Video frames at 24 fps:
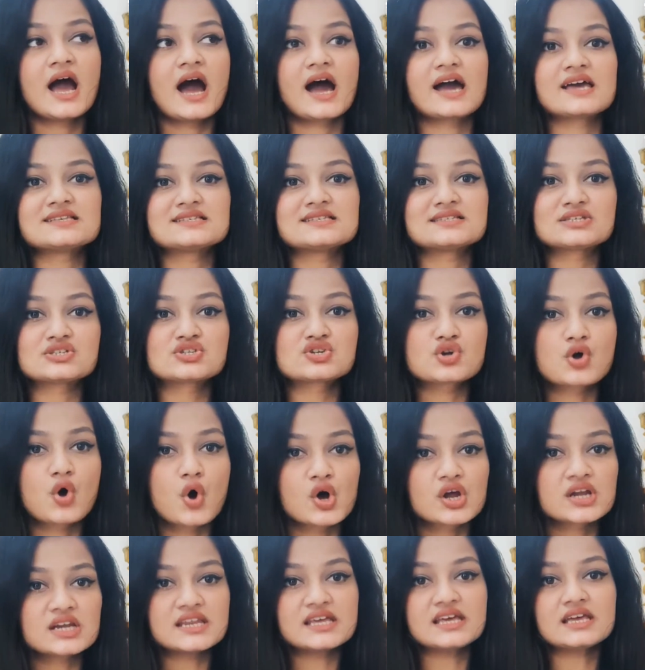I
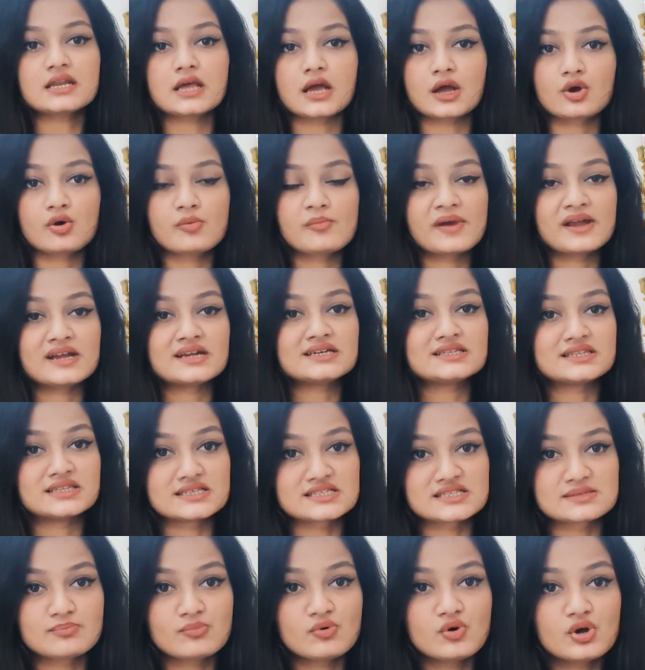strongly recommend
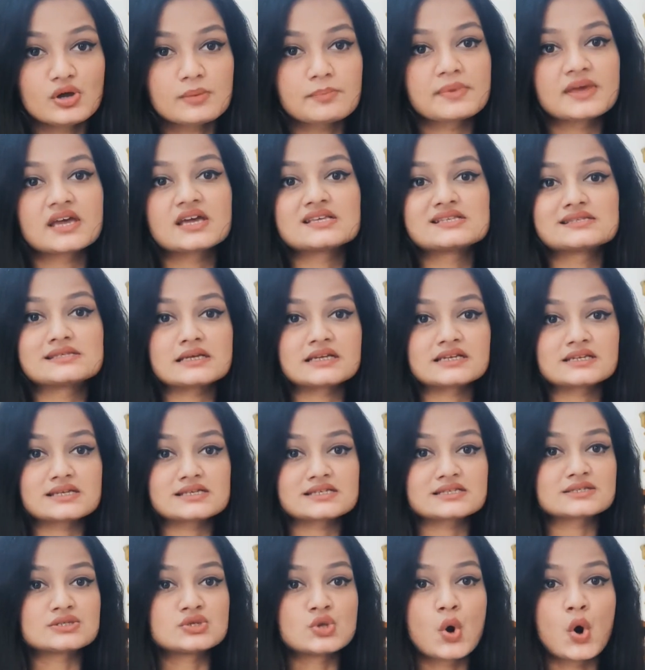this book because it
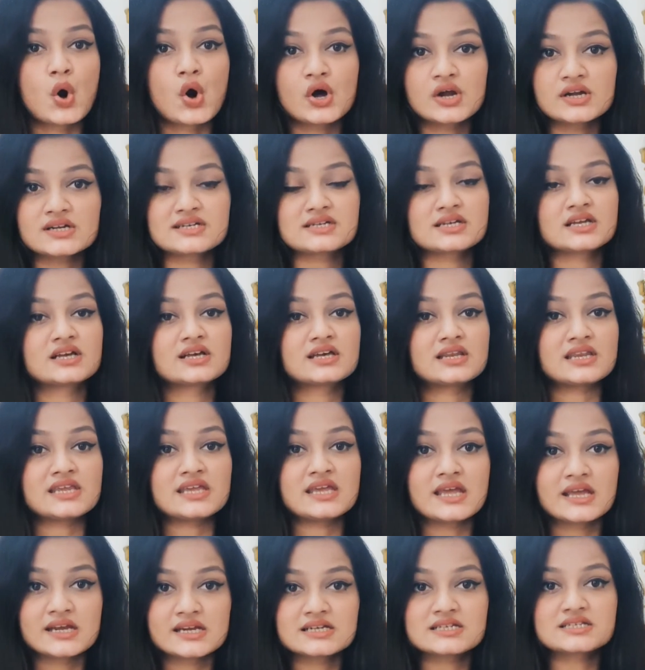does not
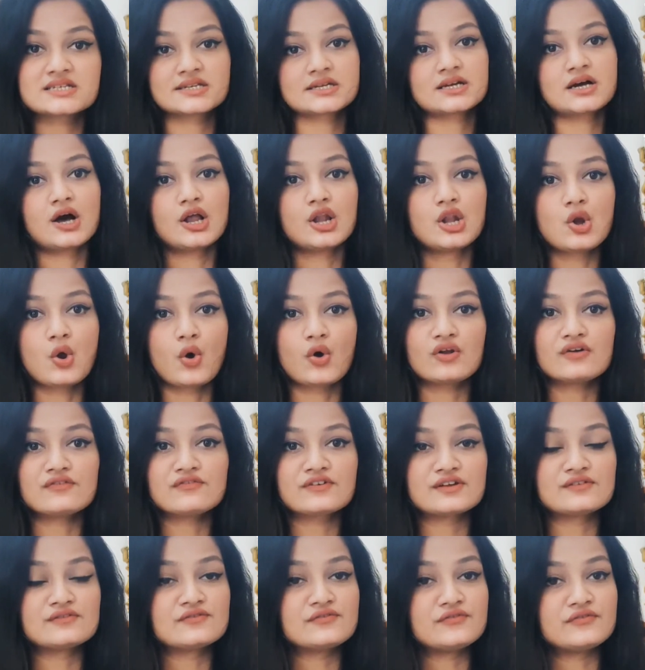create a lot
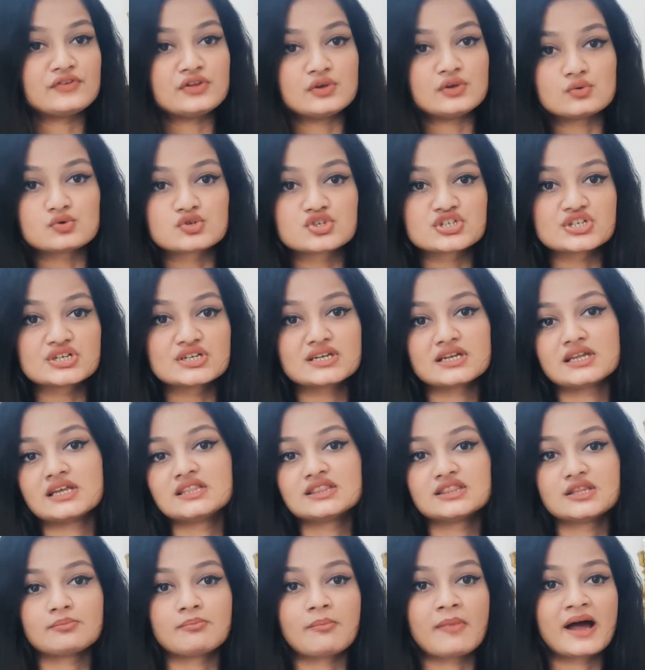of confusion
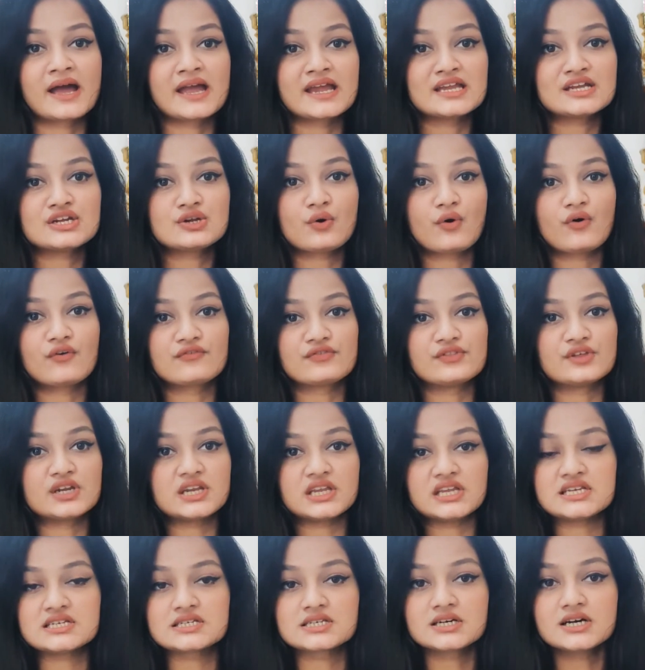in the mind of the
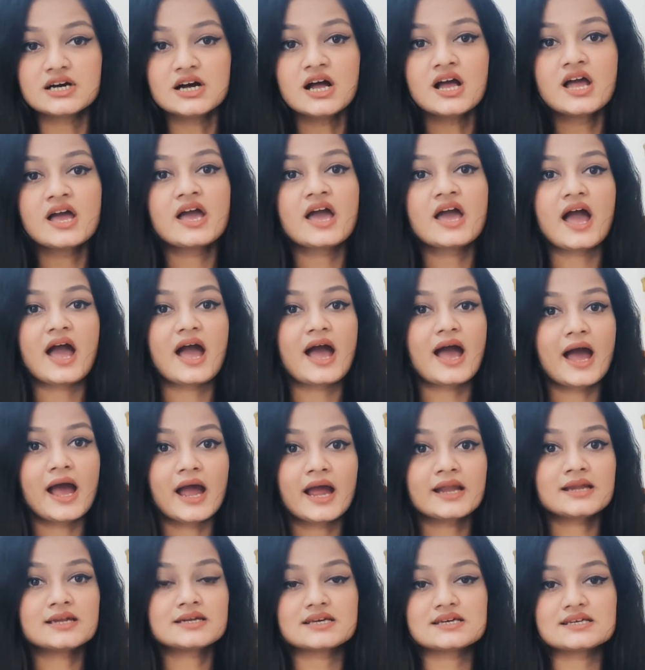reader
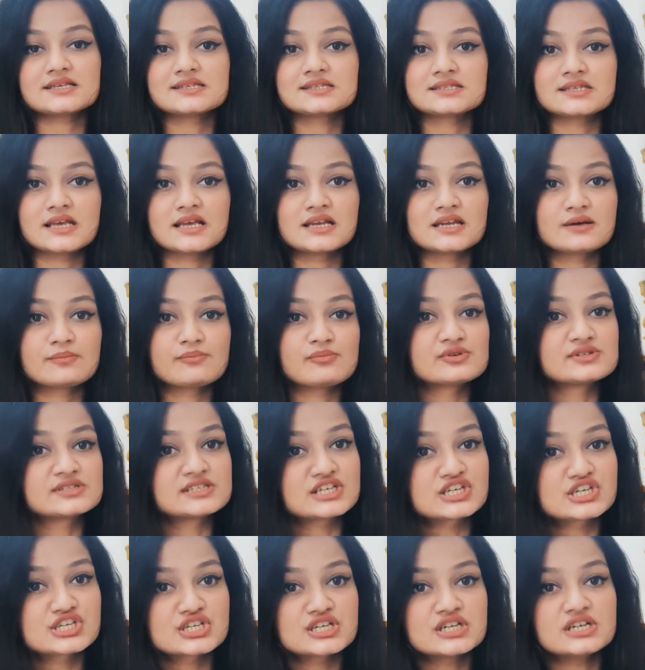and is in a
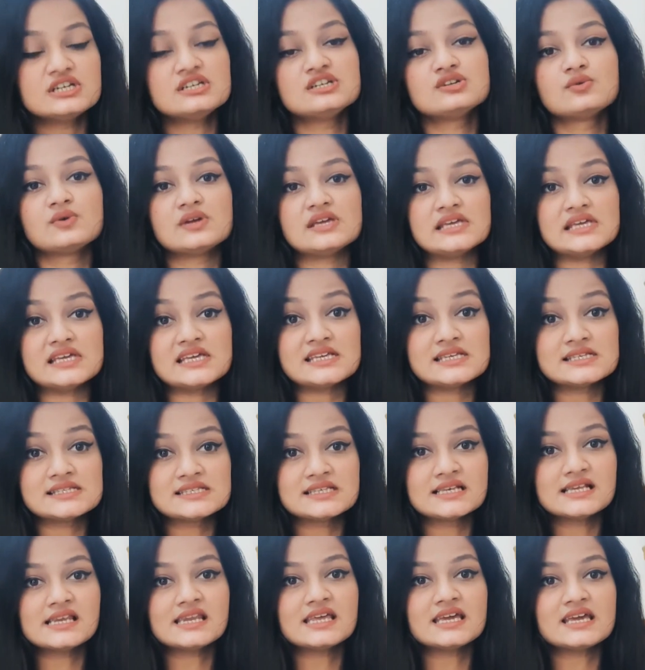position to
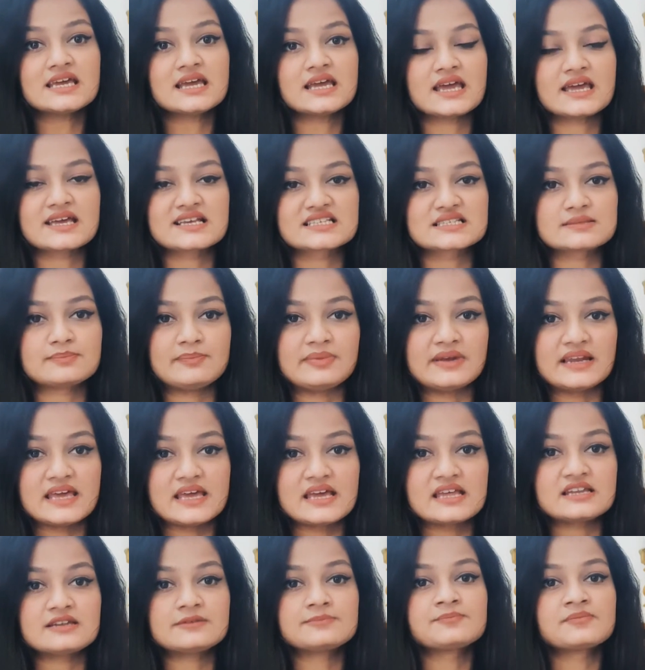easily
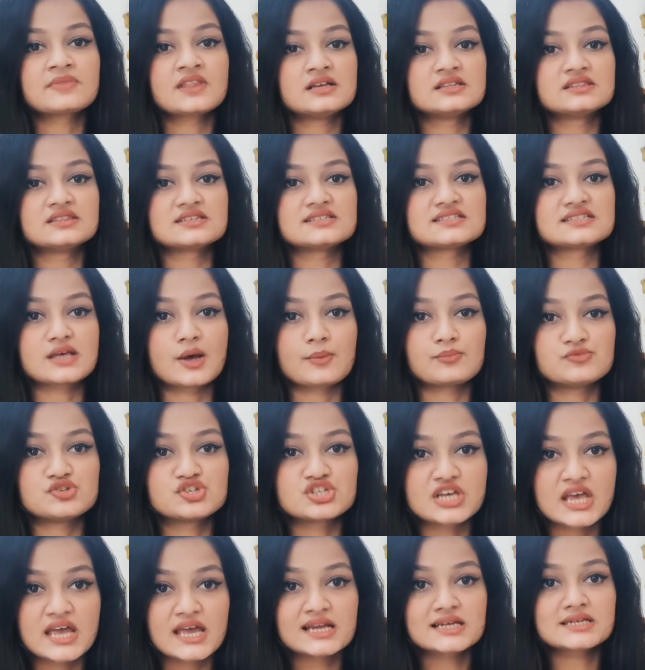explain the
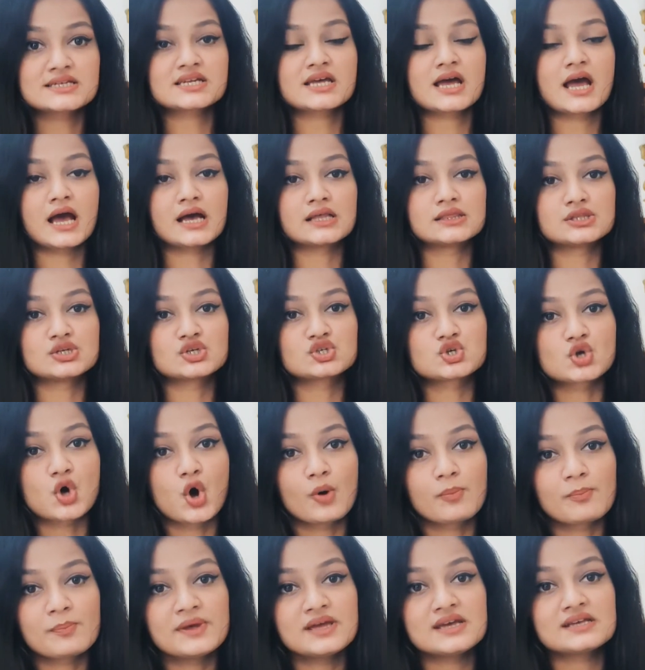subject and the
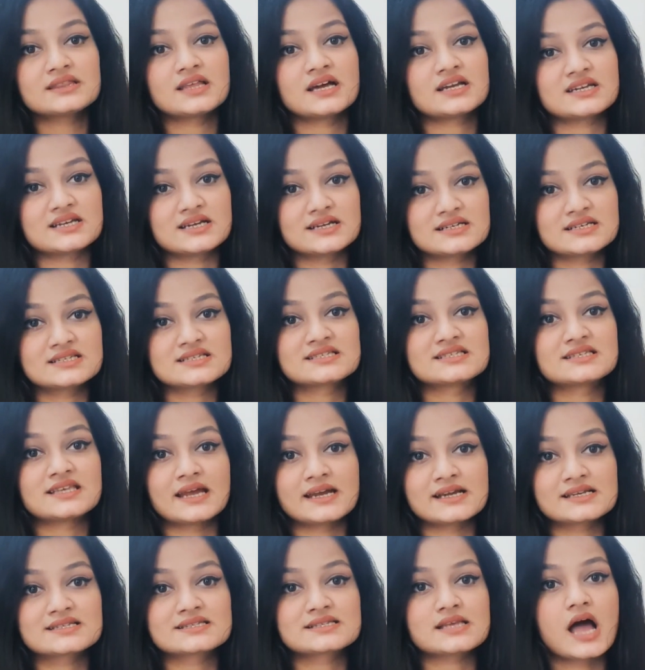topic that it
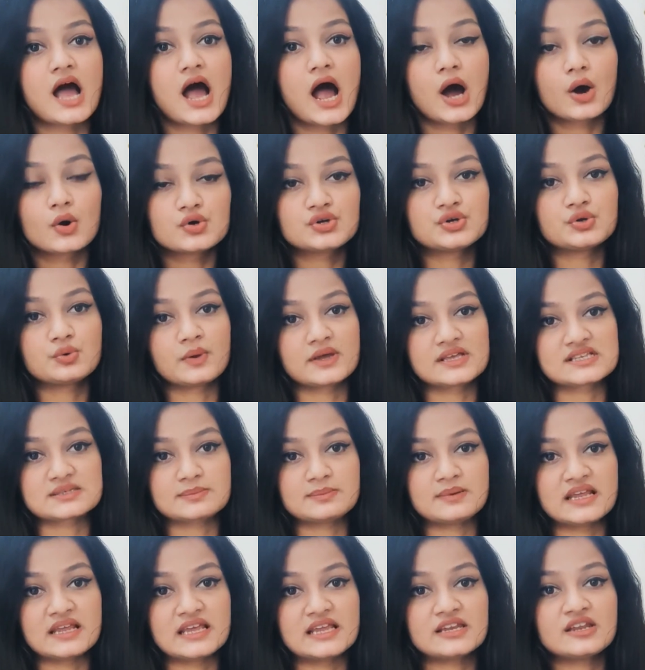sets out to
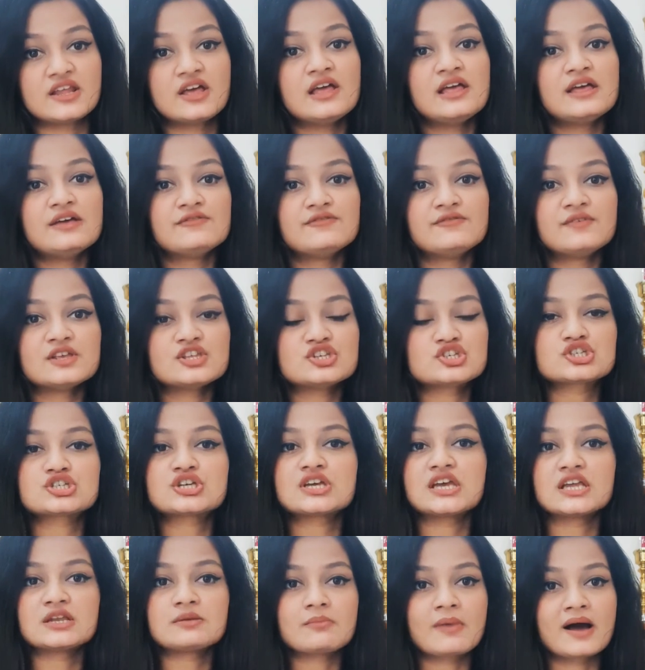explain,
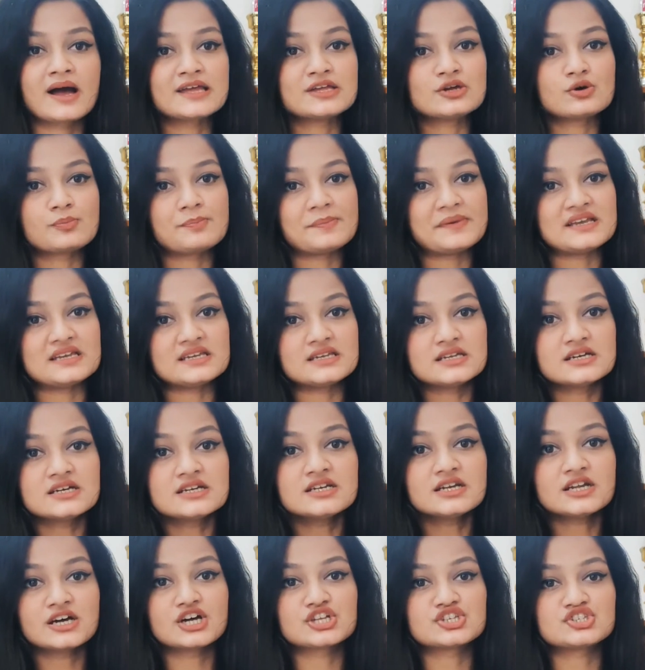which in my
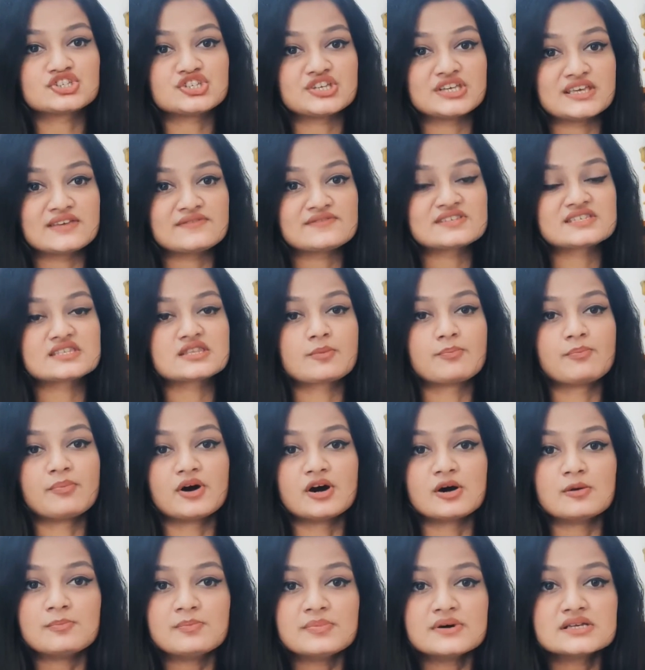opinion achieves the
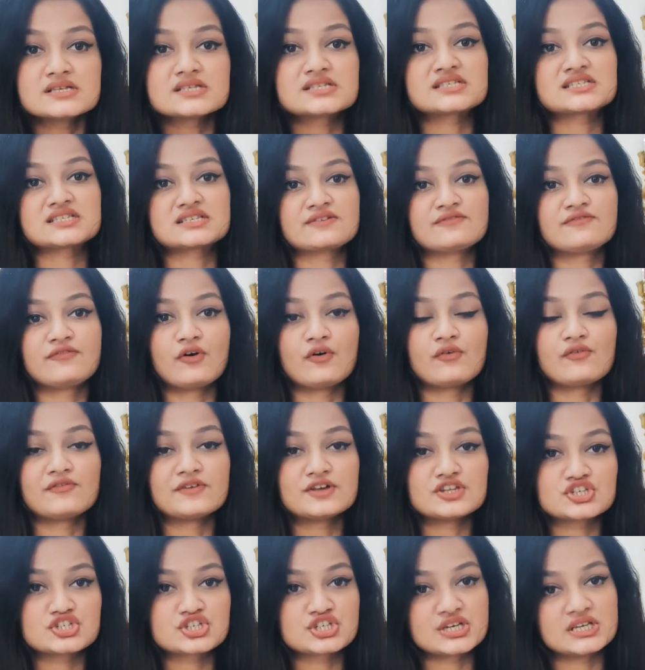purpose for
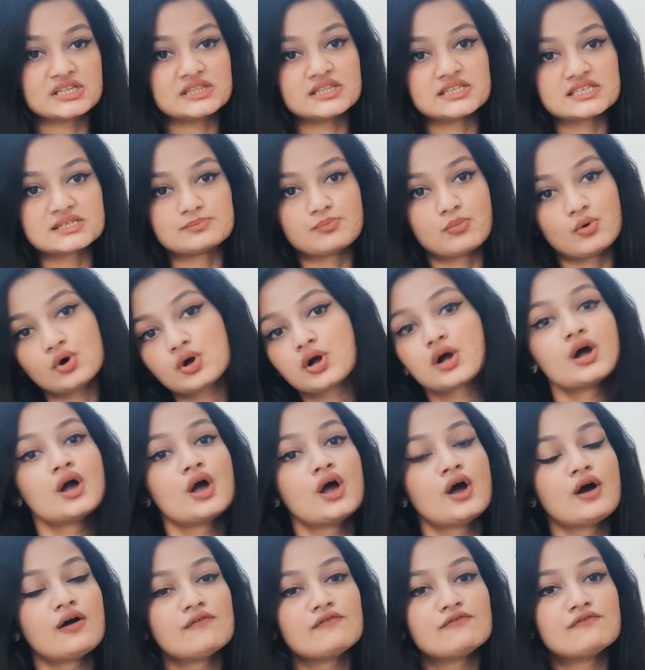which this book
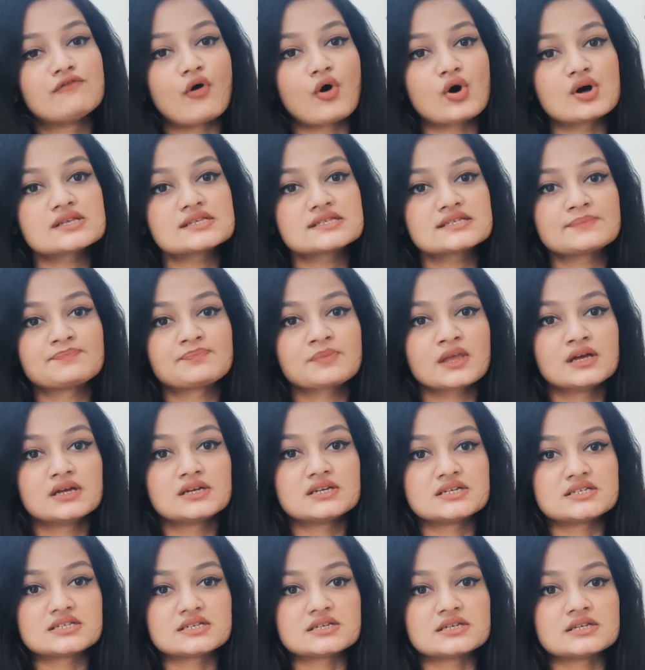was
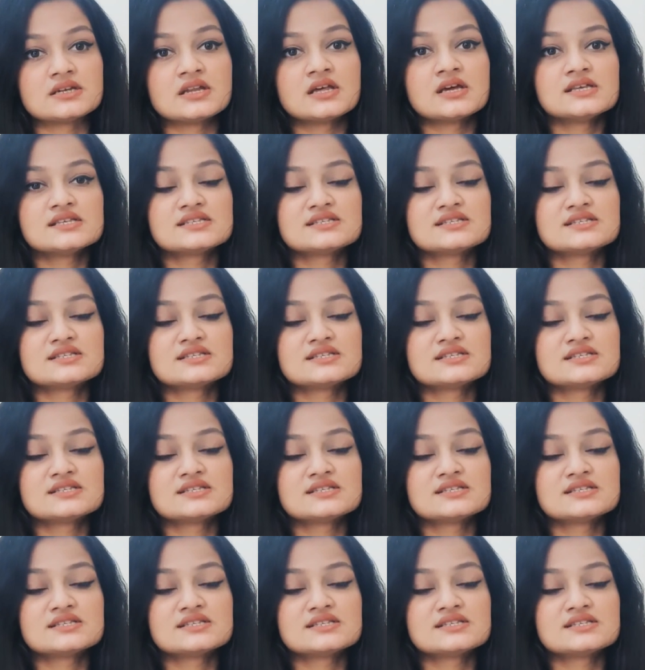written.